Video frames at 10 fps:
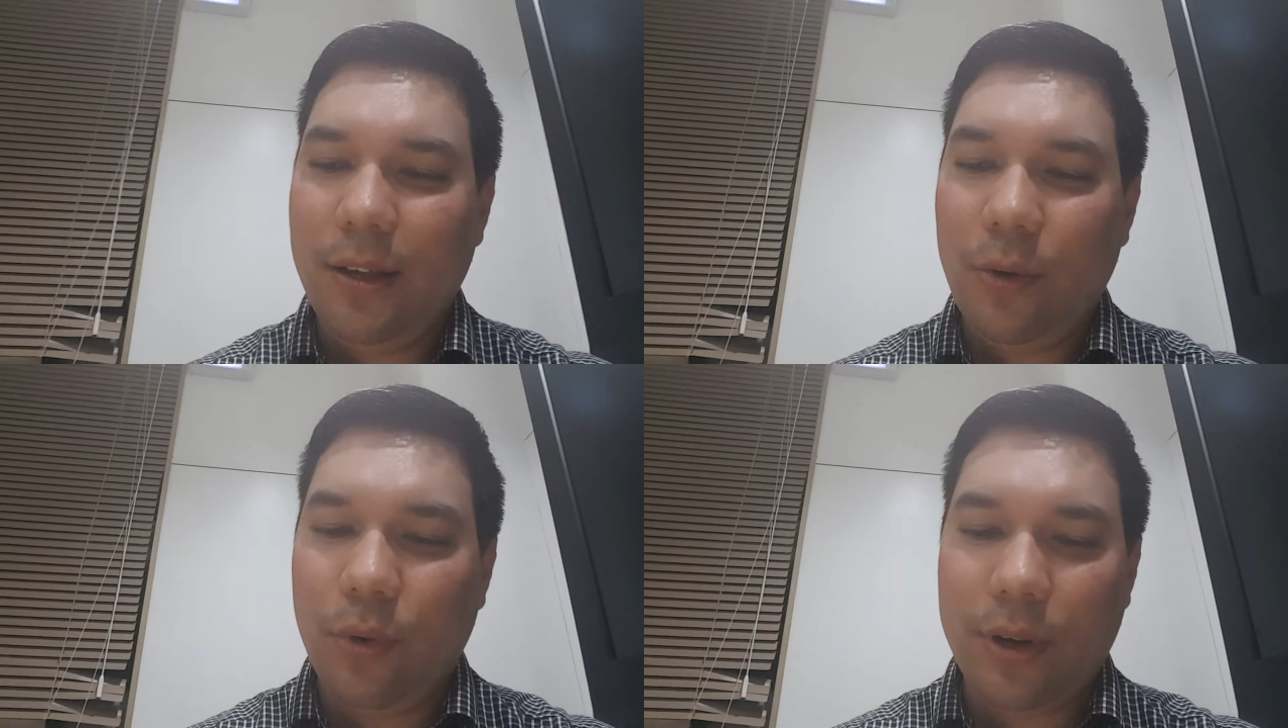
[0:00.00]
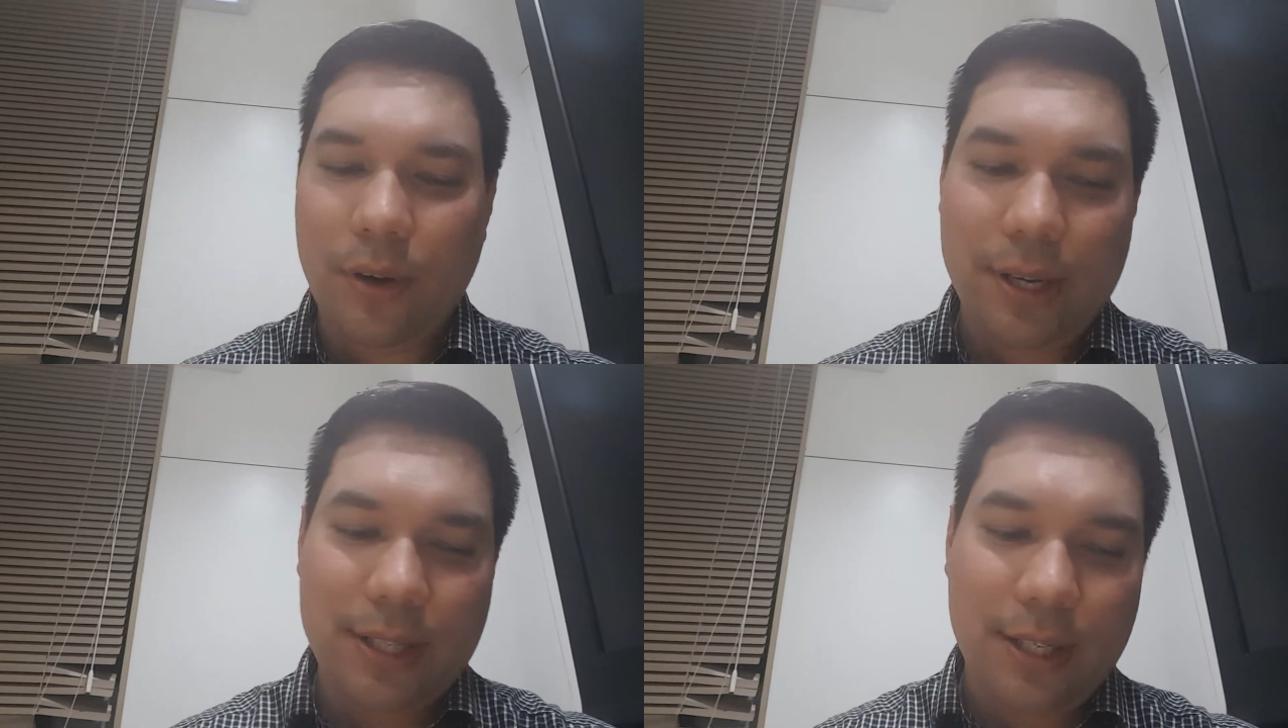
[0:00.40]
we're
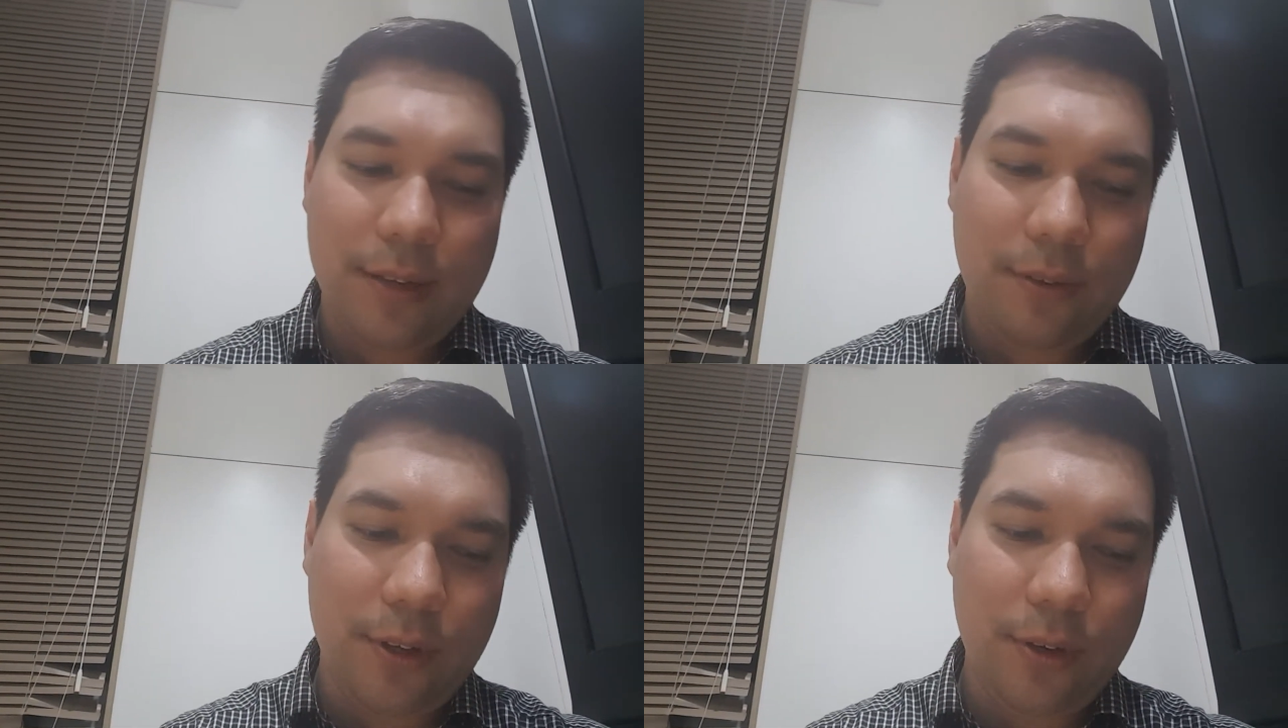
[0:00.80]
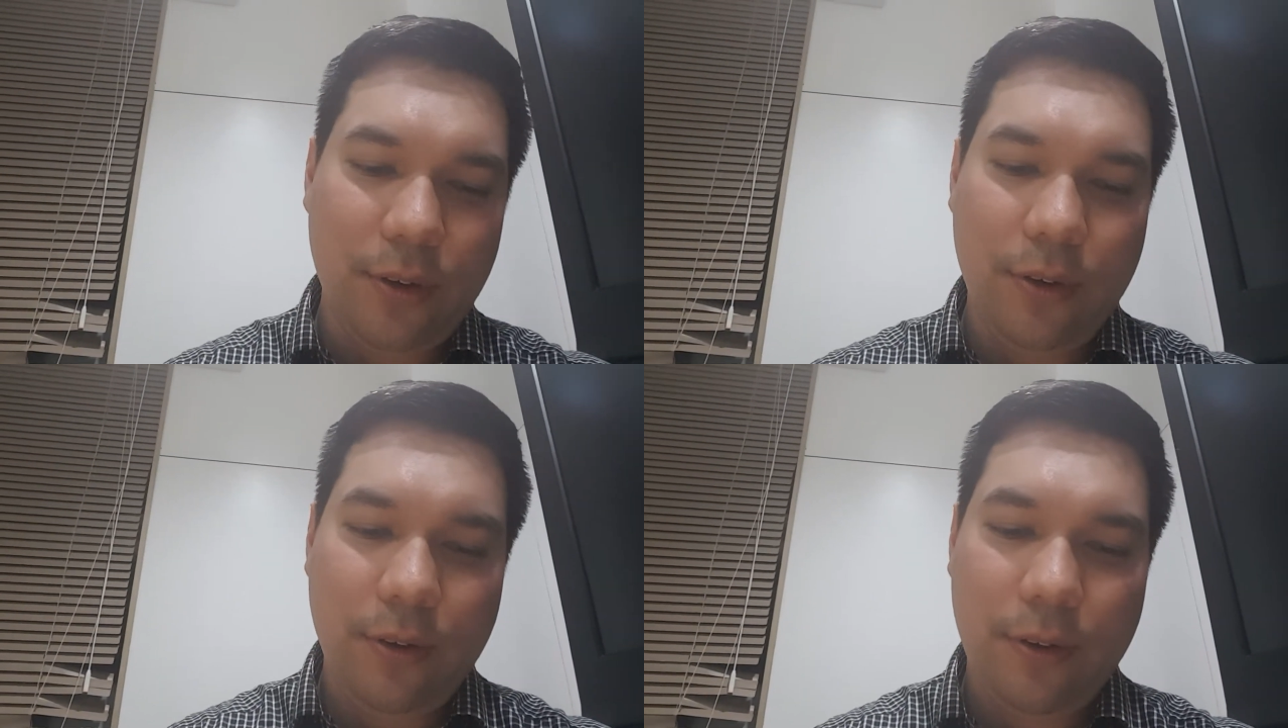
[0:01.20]
going to give
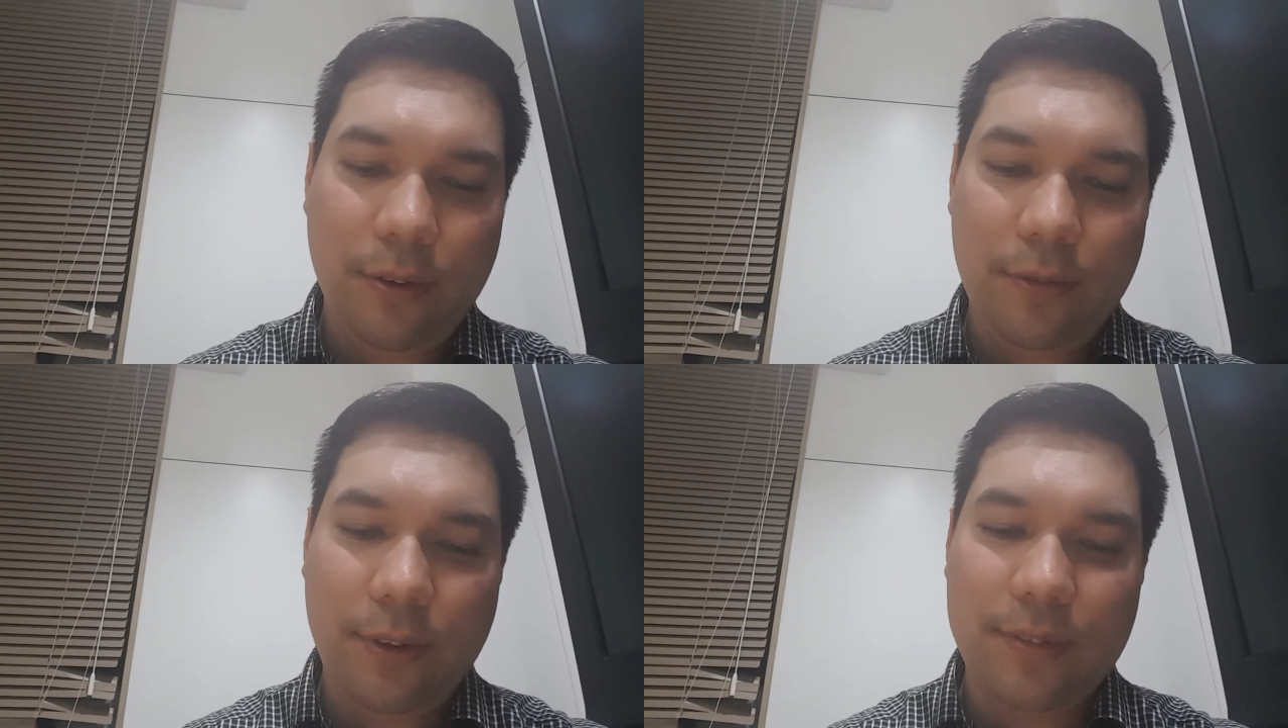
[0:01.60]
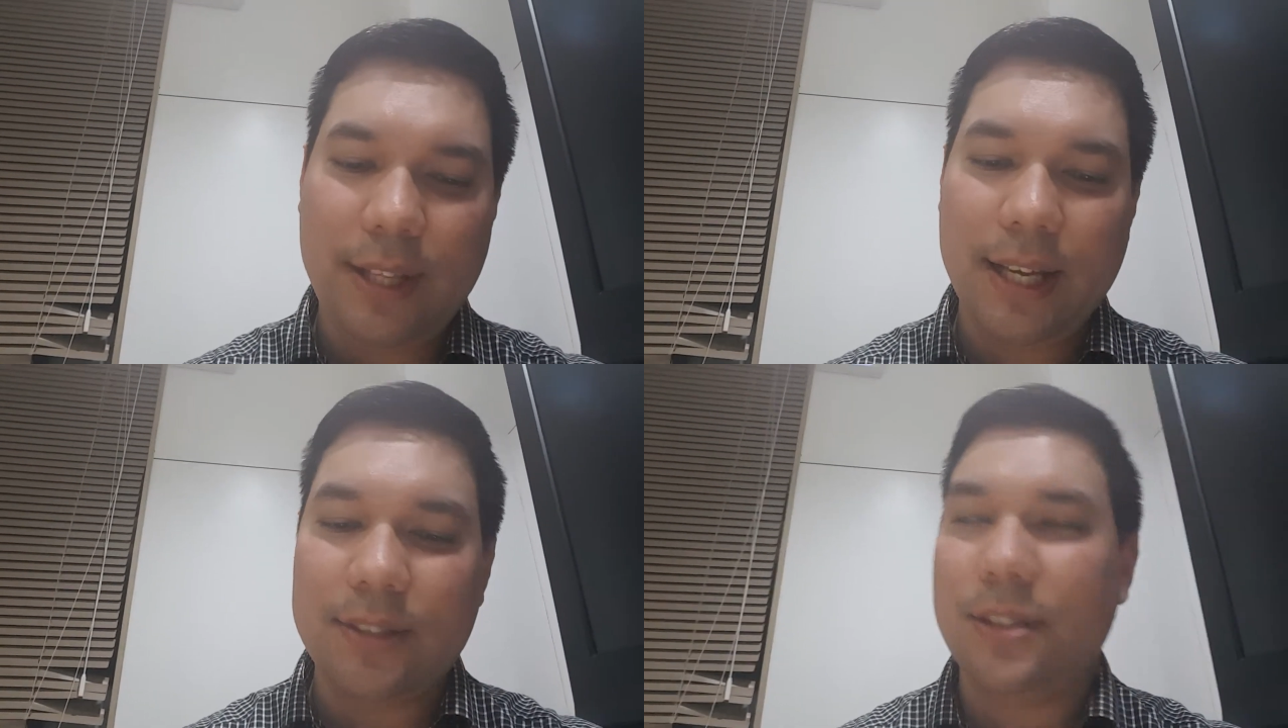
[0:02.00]
you
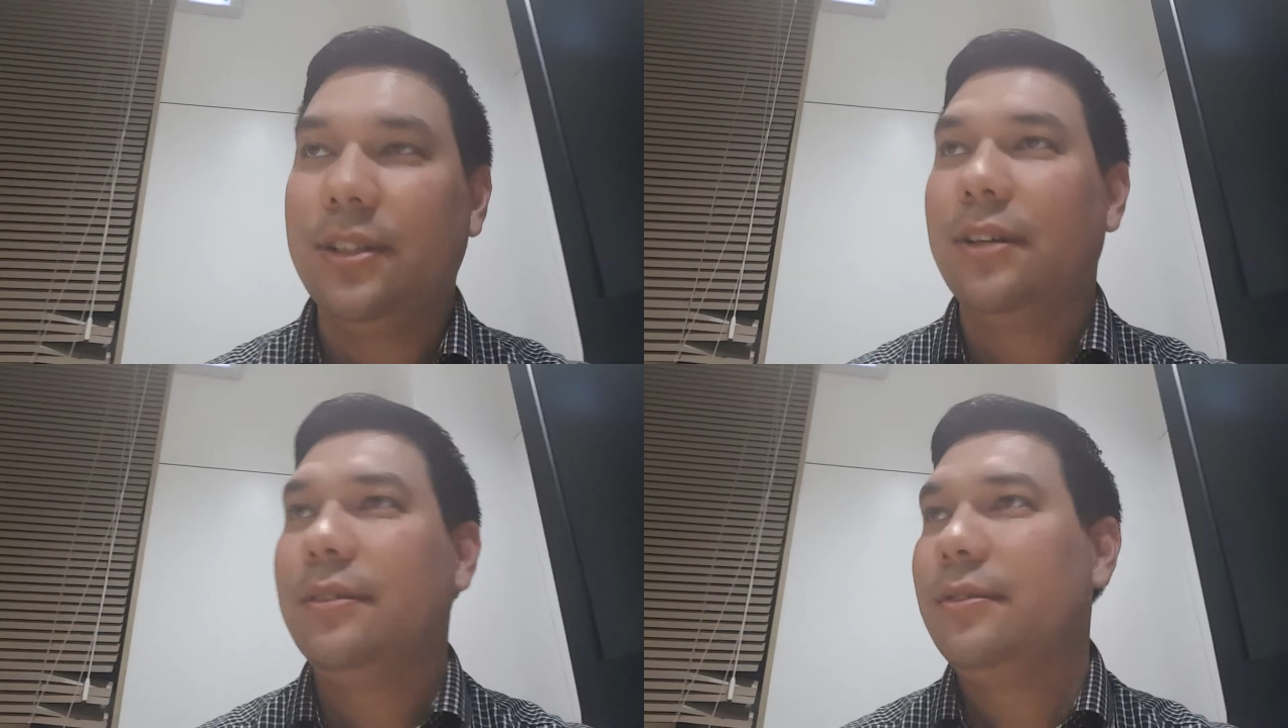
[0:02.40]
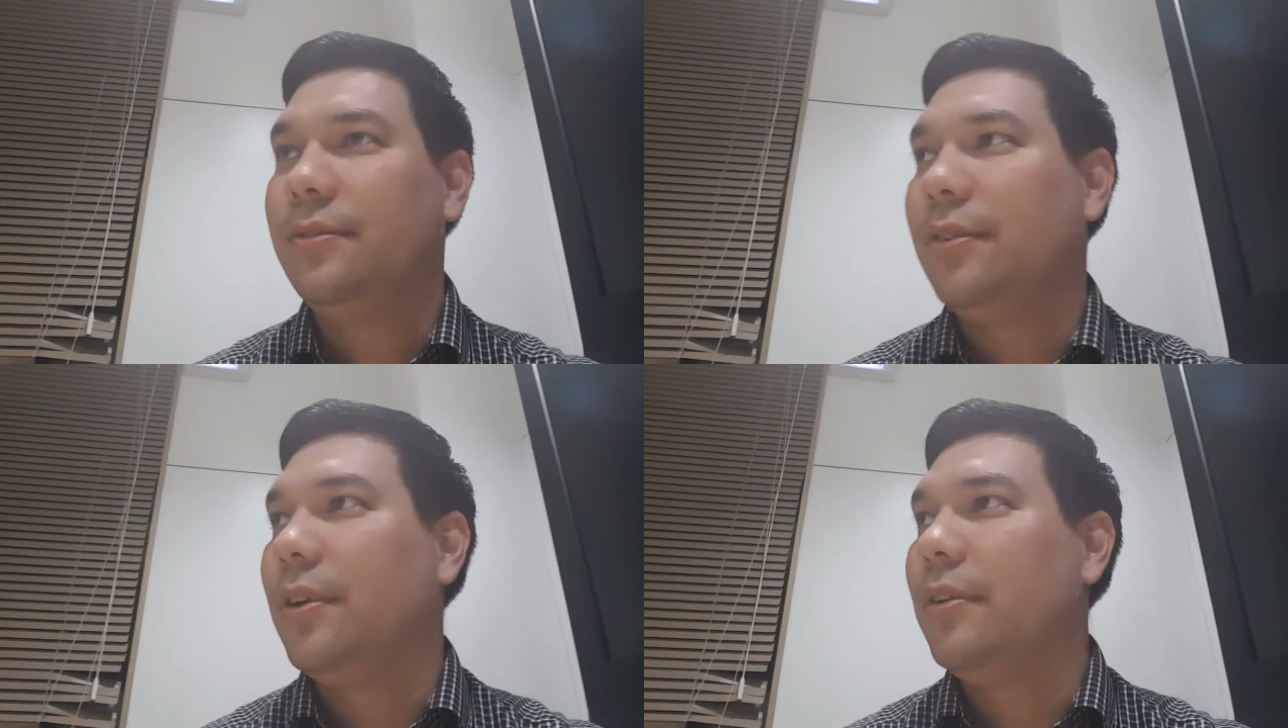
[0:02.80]
50,000
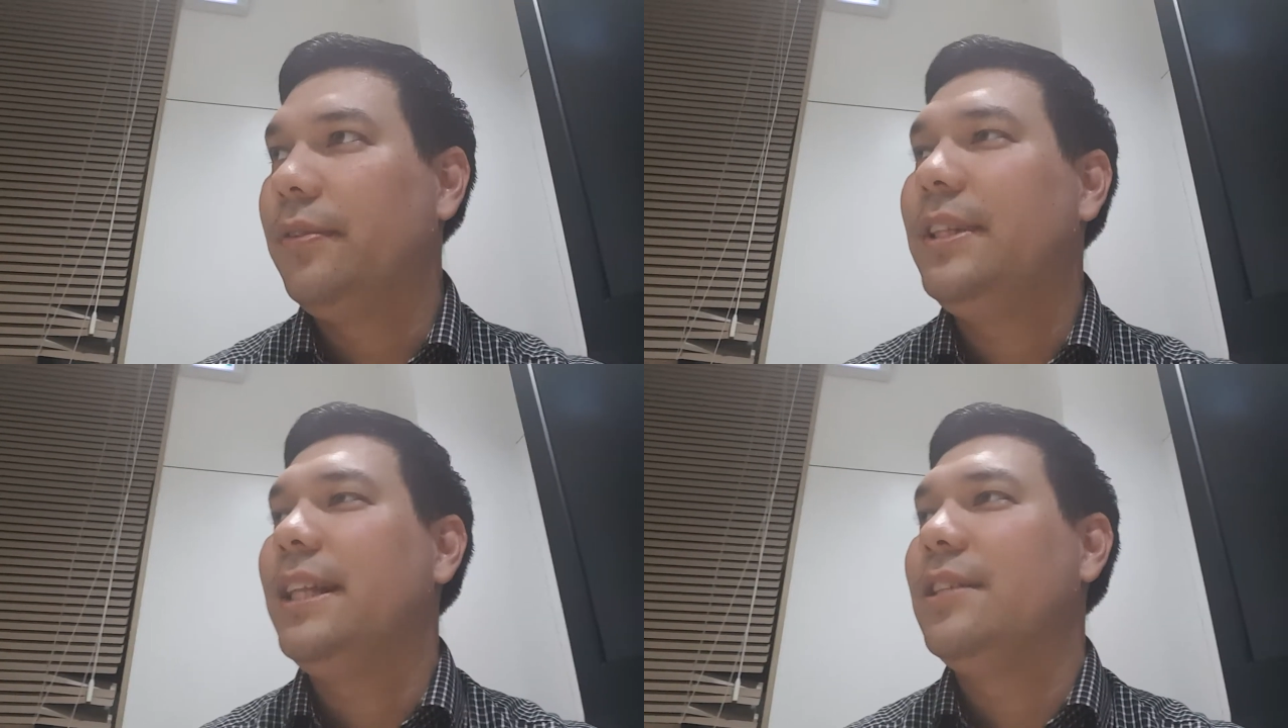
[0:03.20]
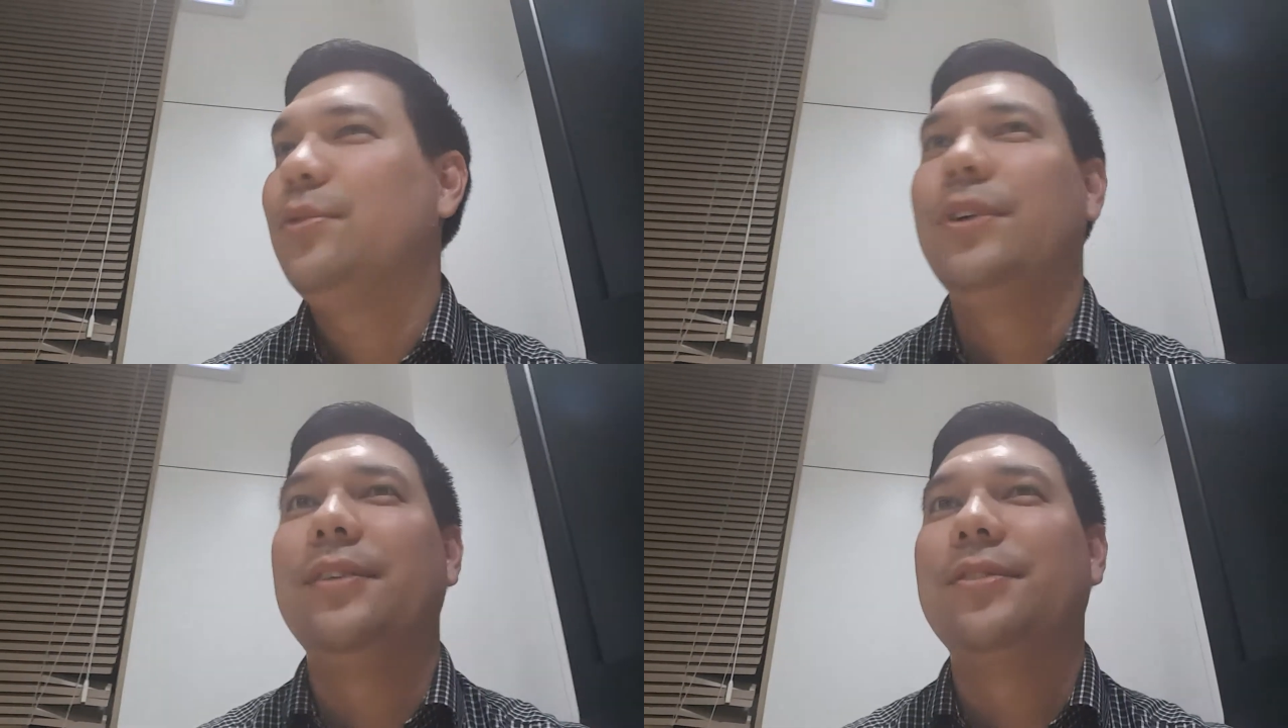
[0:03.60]

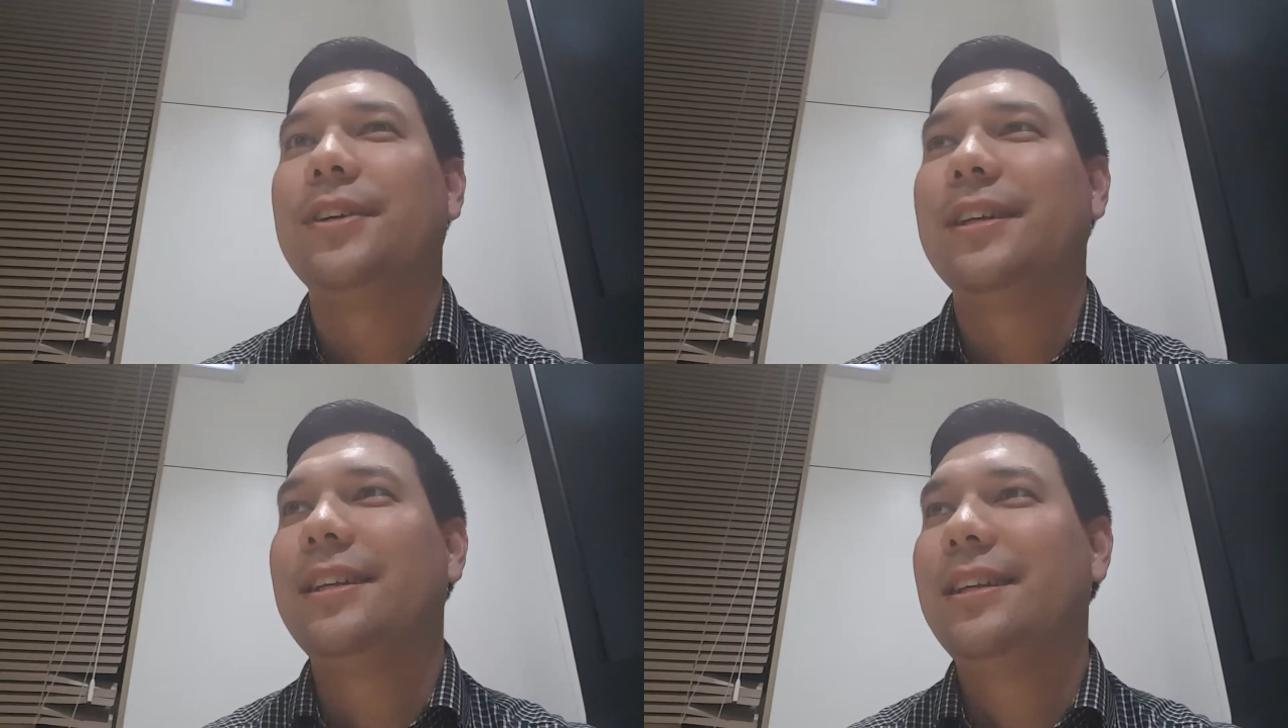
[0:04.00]
won for it.